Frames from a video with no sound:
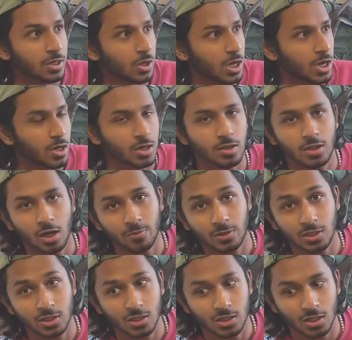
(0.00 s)
area that'll
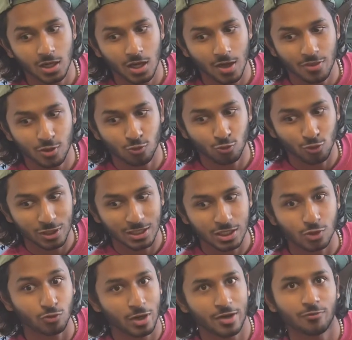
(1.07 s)
be, I think, really
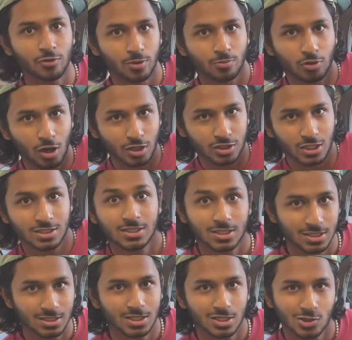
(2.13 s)
great for the project to
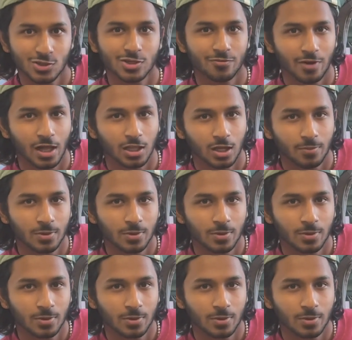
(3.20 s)
continue to develop.